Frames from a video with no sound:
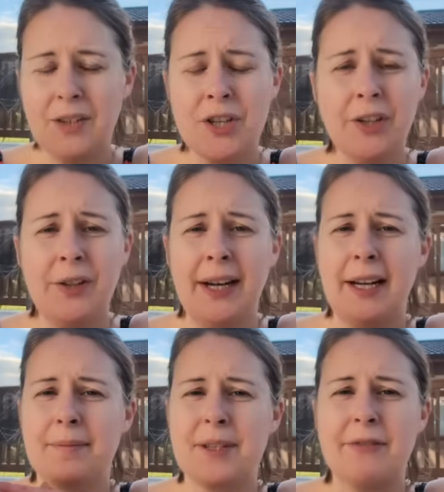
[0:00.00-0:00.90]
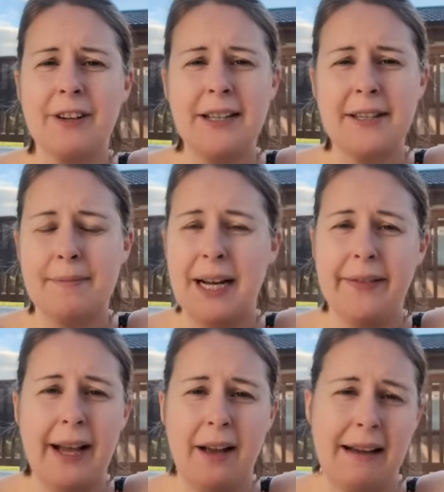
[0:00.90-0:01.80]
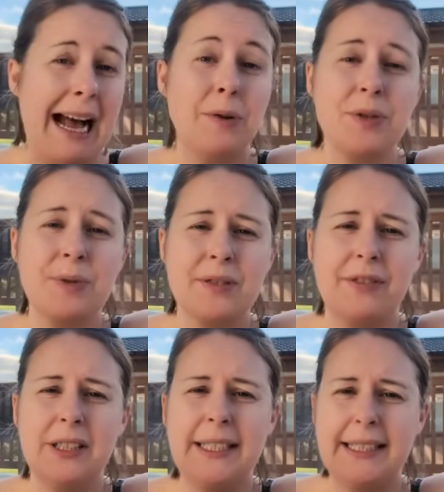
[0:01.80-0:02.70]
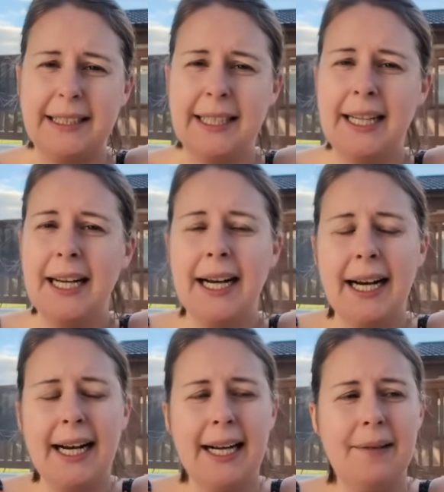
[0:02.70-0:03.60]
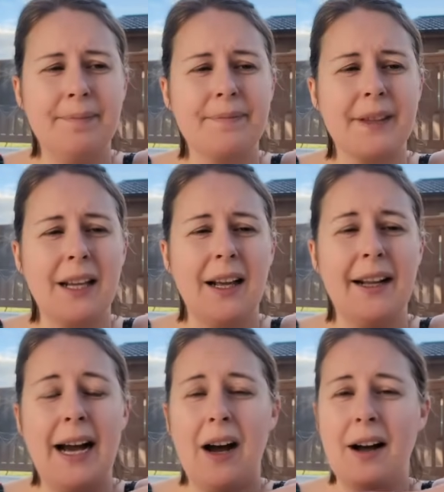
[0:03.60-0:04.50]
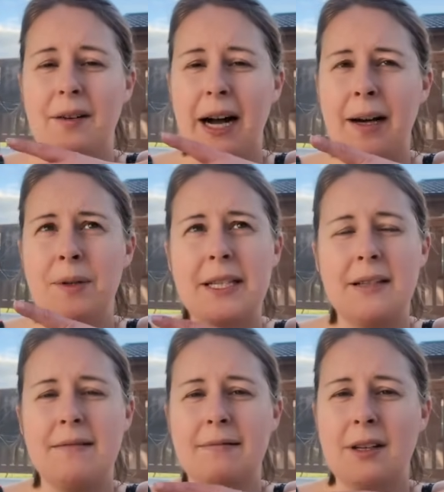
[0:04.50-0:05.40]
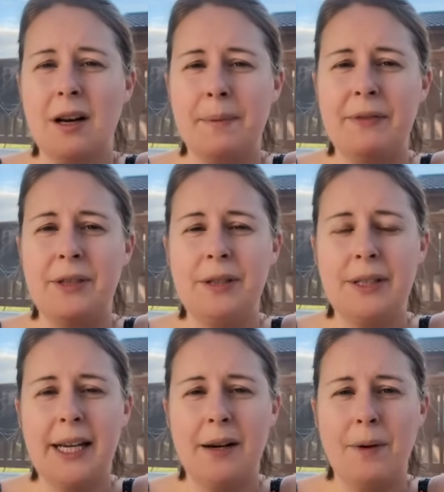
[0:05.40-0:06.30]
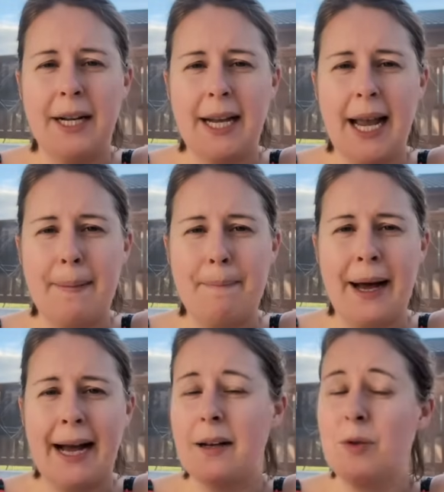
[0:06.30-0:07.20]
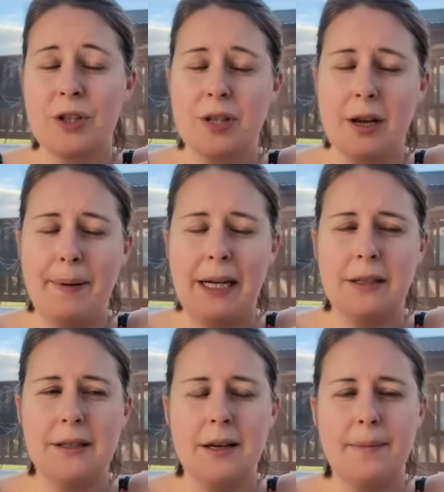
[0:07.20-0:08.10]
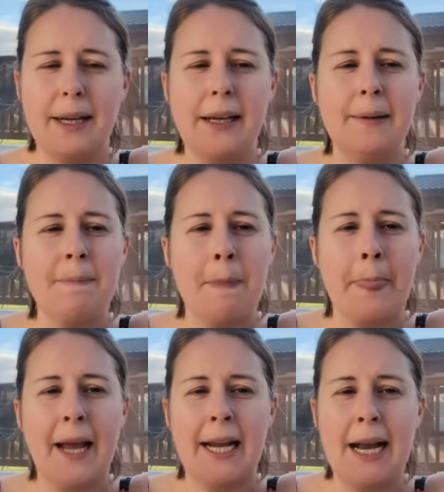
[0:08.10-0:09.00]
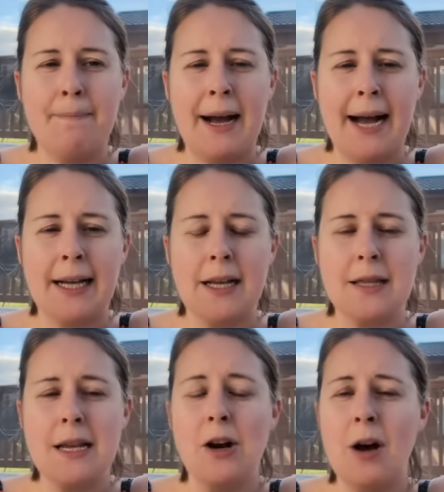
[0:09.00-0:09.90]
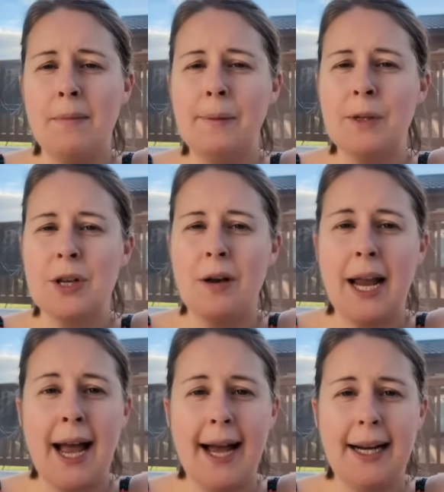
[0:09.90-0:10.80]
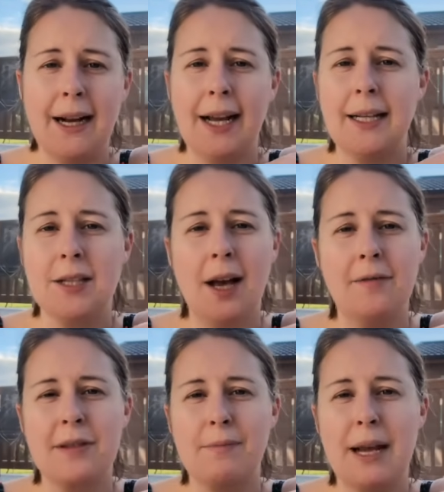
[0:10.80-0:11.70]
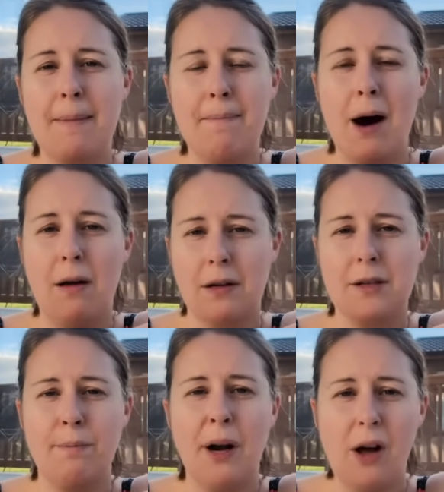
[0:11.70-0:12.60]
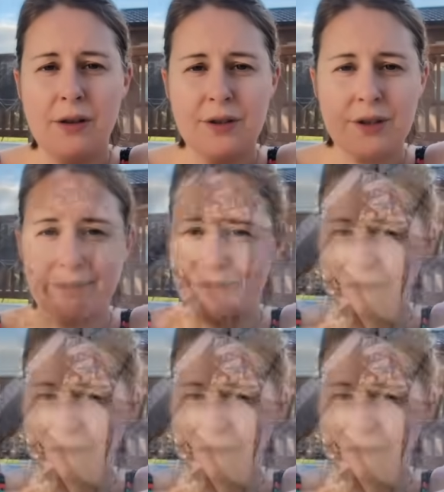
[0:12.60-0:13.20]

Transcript: So um, some friends of mine, their house was flooded. Um, now, I was in Derby for New Year, and when I came back, it wasn't so bad in Derby. I came back, the allotment was okay, like in terms of me and Mark's plots.